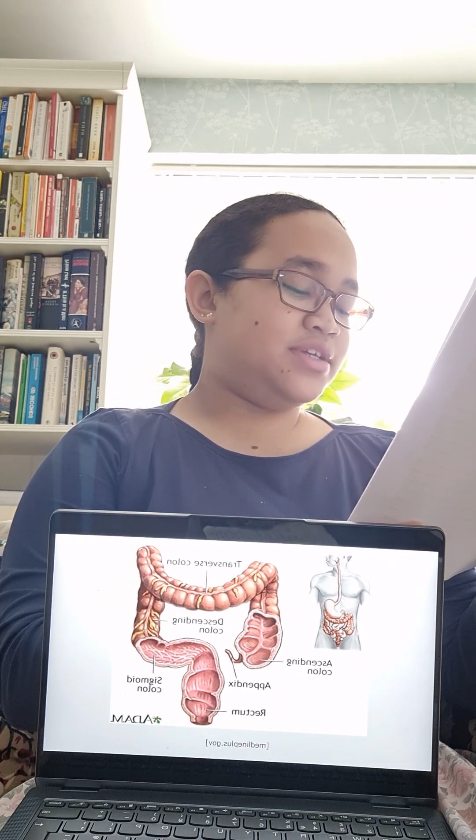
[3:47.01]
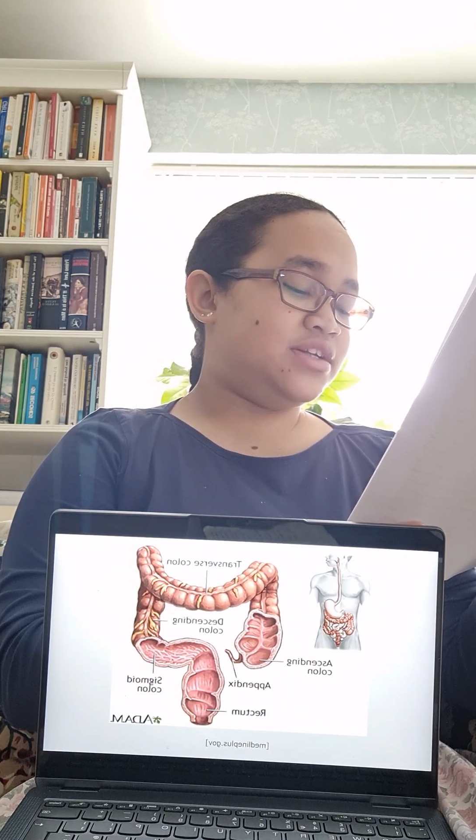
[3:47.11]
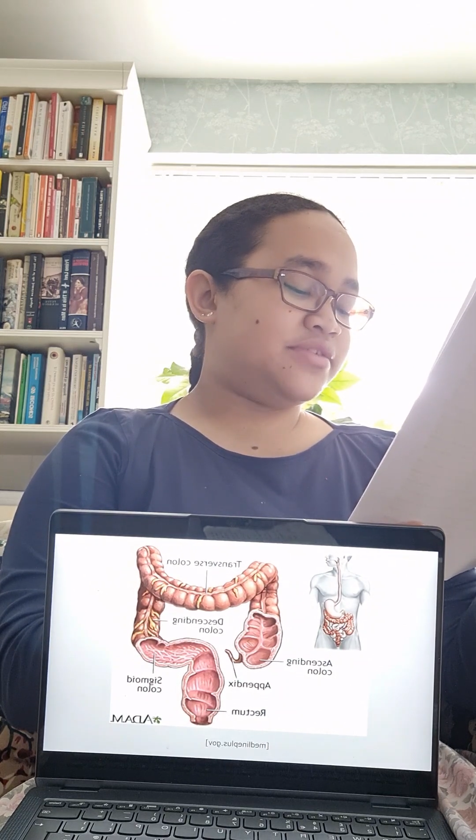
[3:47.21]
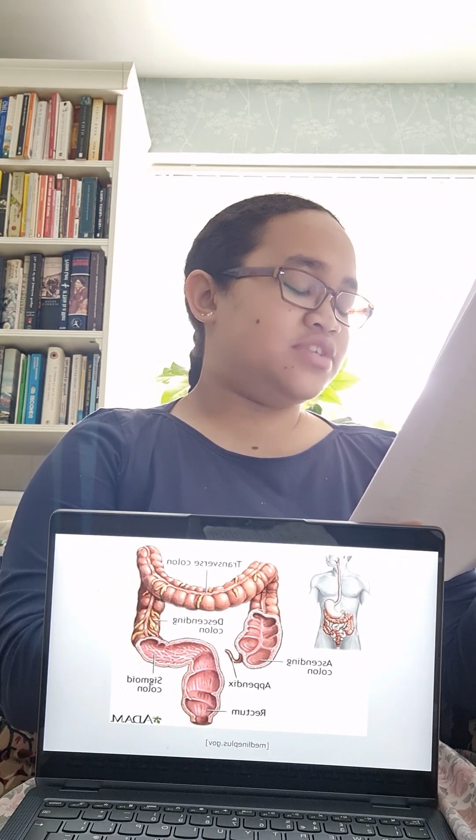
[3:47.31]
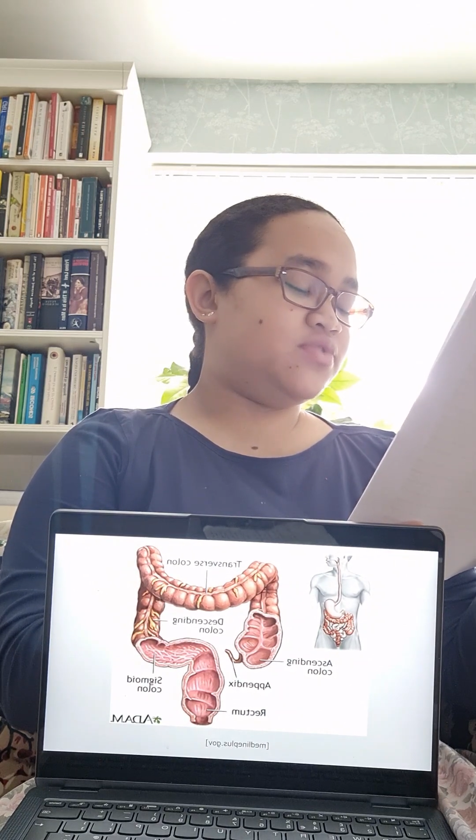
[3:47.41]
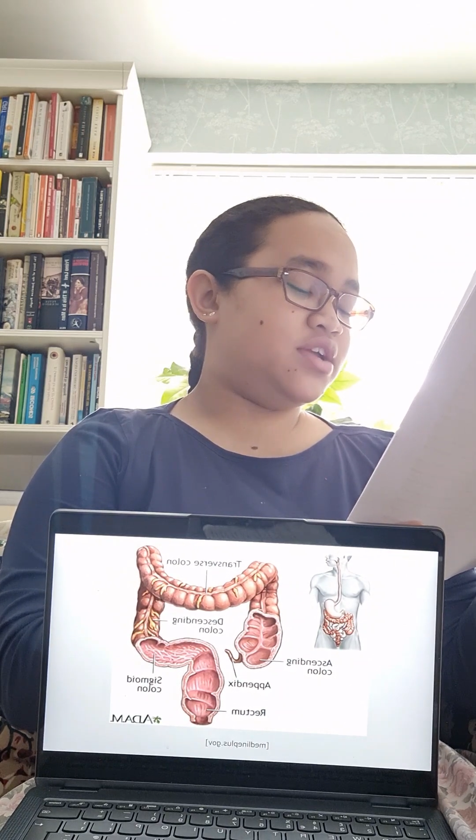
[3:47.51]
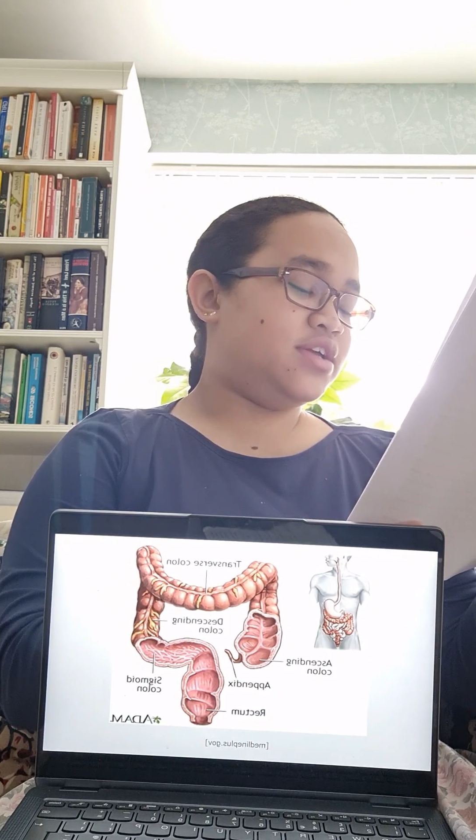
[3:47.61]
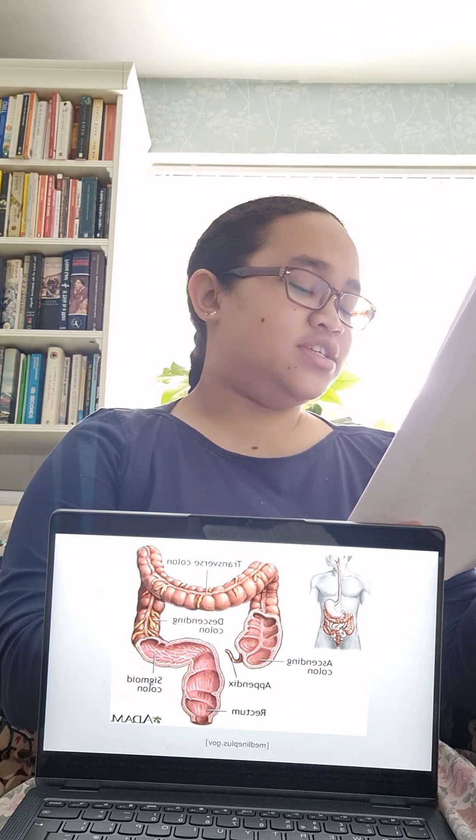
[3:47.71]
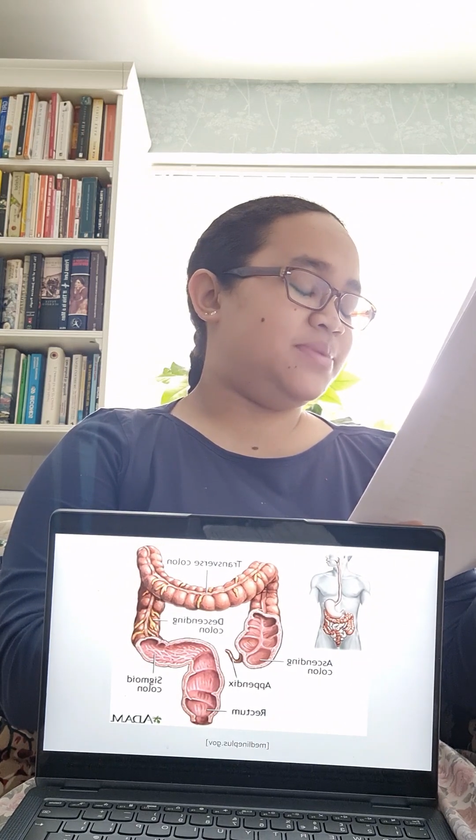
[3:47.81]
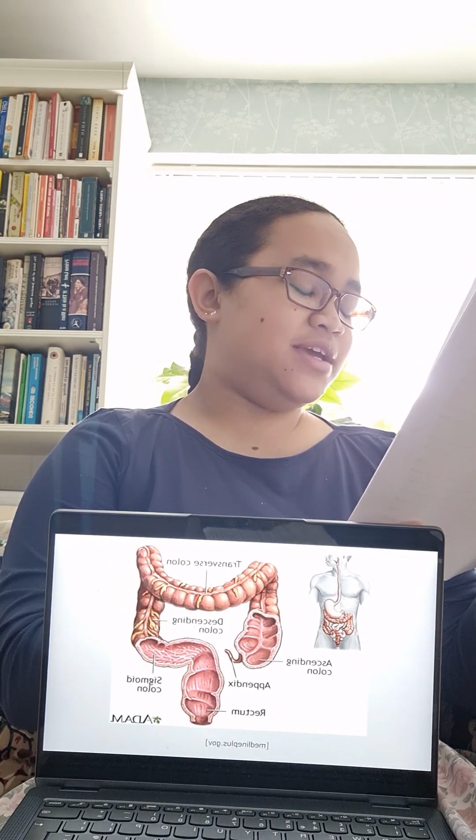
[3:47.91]
until it is ready
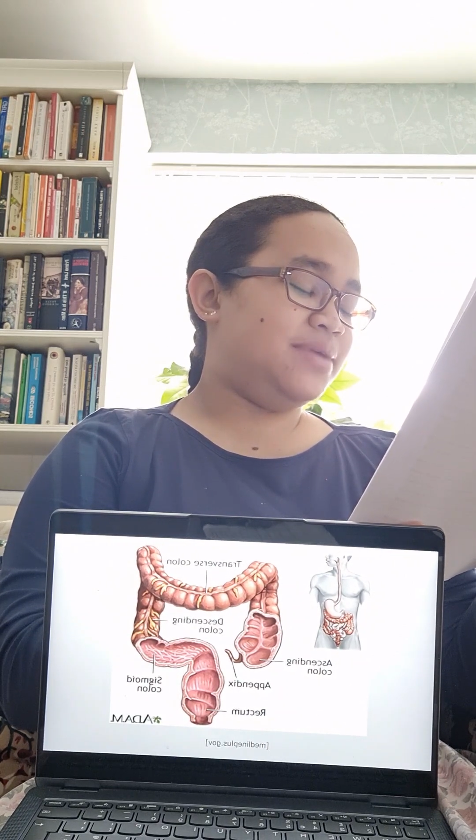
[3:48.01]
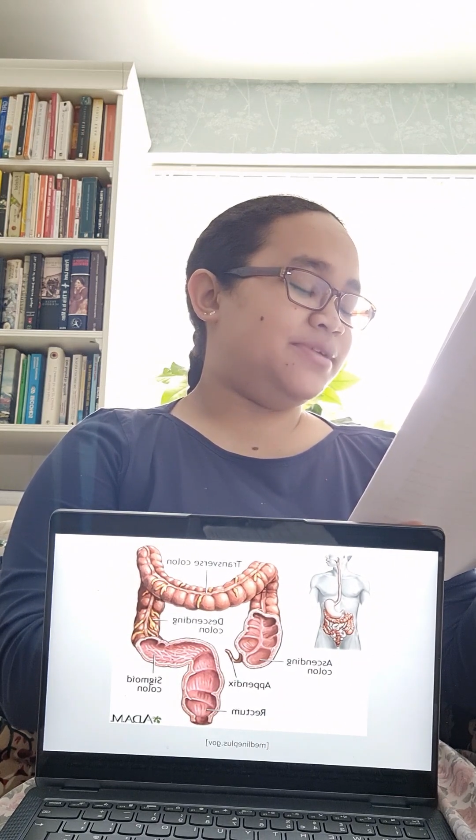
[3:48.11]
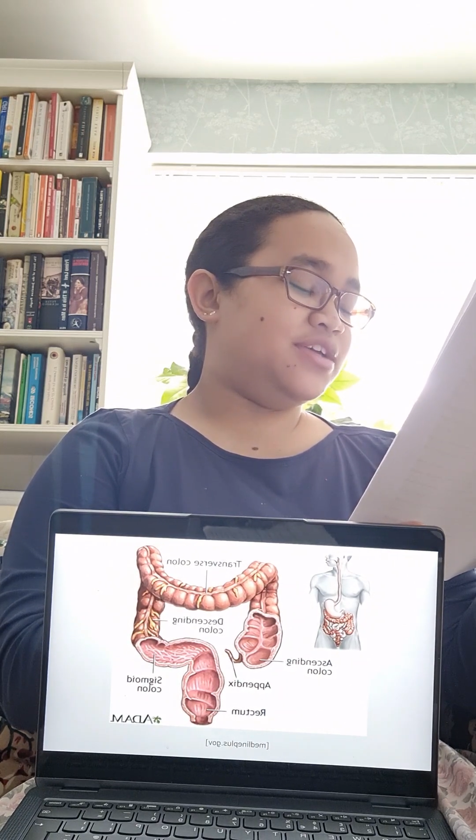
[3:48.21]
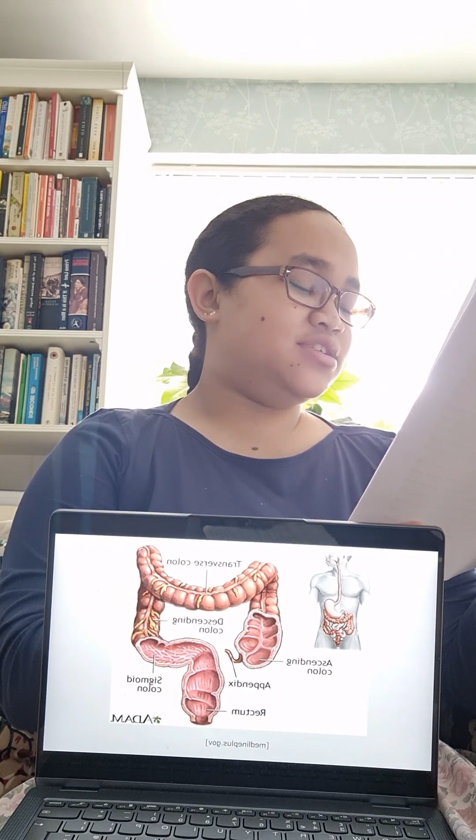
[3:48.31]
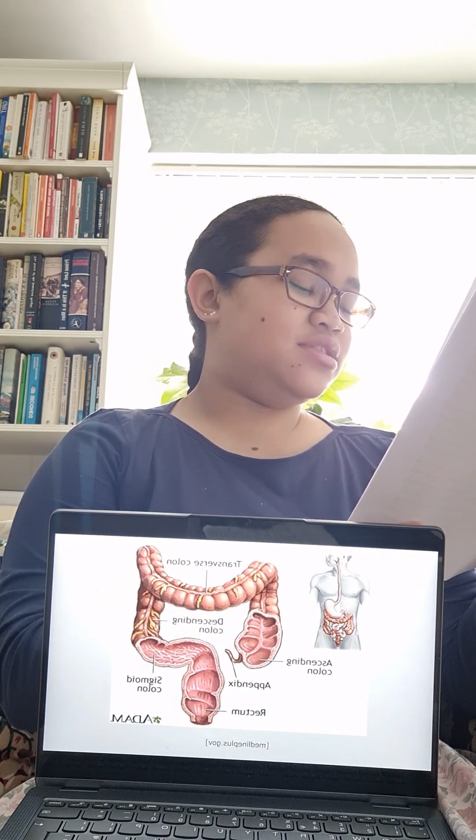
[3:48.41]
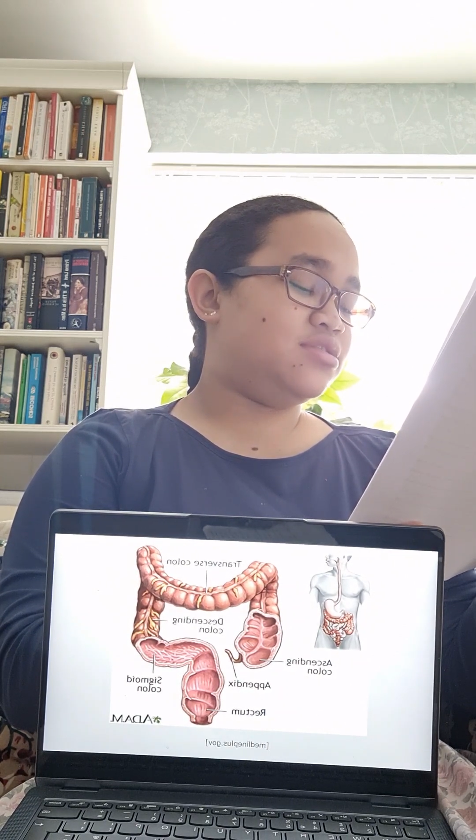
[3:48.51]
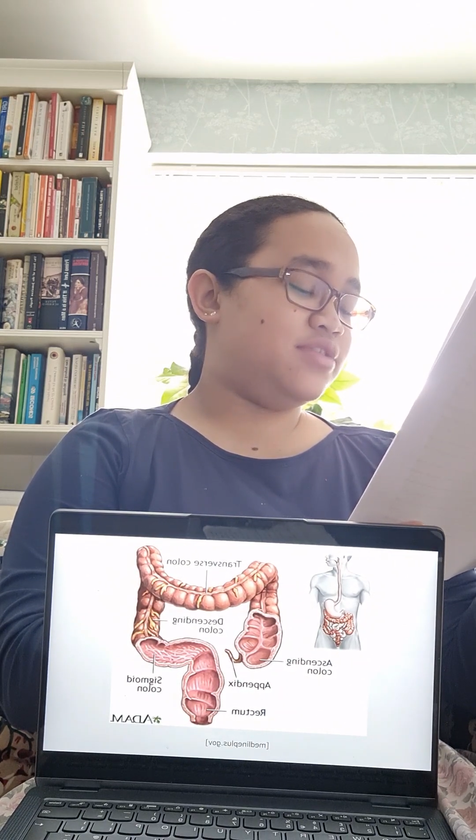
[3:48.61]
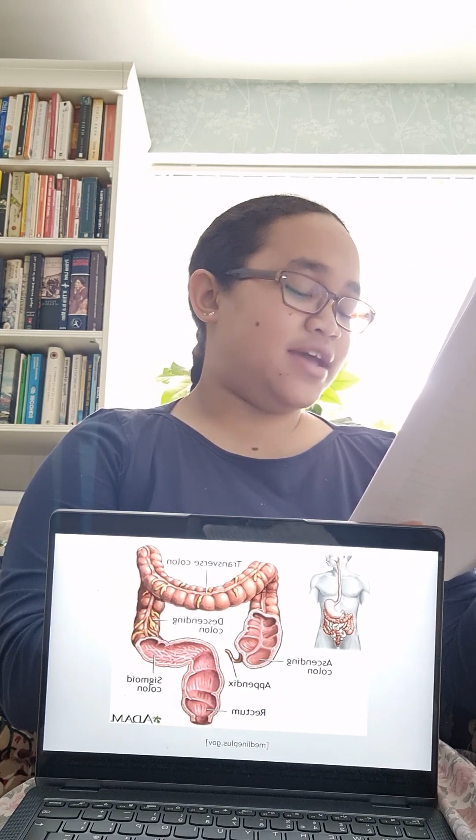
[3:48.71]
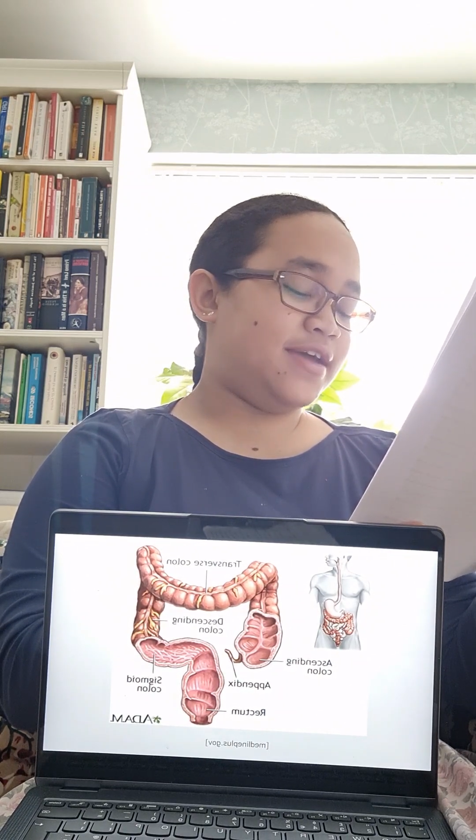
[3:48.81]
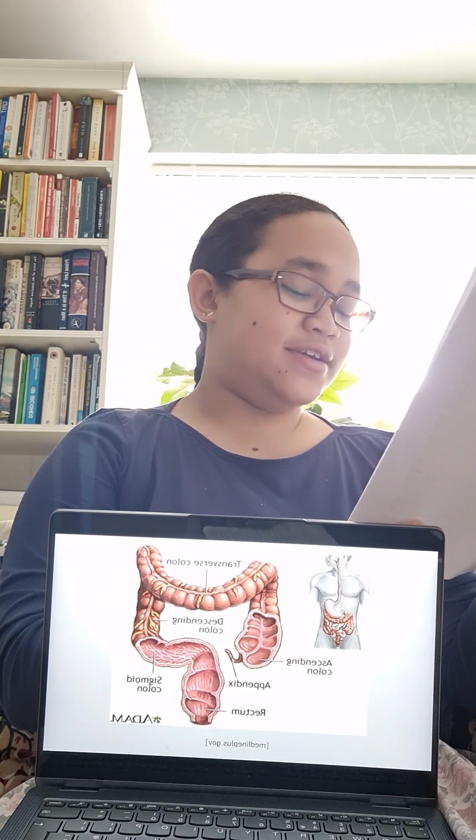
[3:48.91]
to be eliminated through
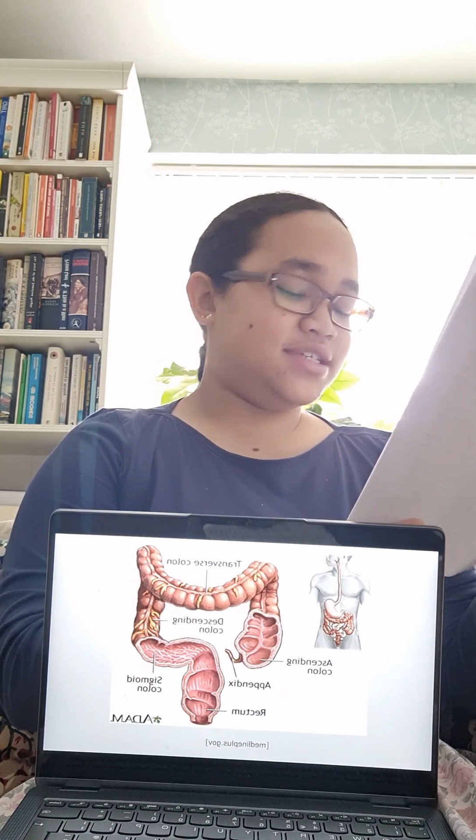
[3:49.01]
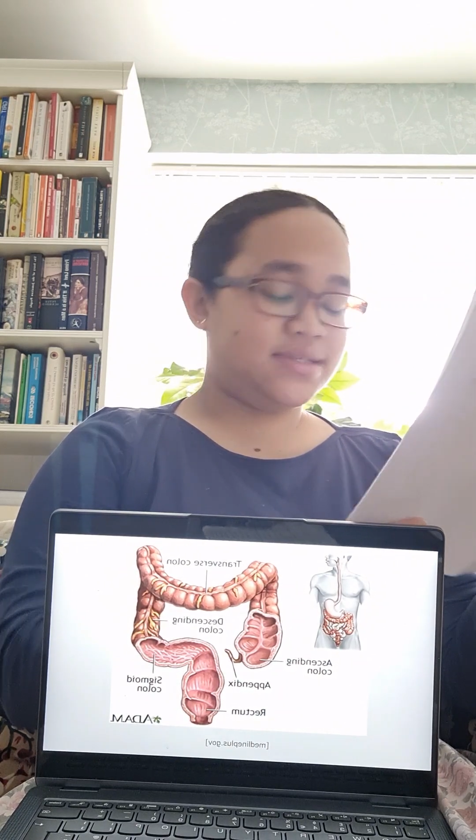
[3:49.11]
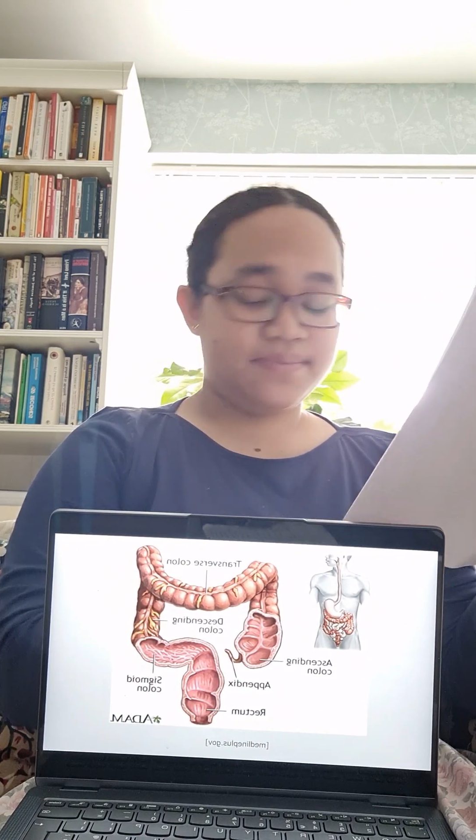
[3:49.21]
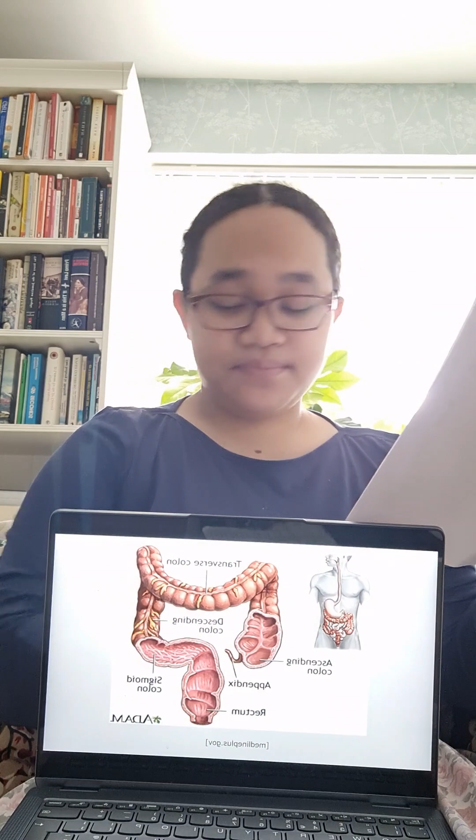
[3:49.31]
the anus.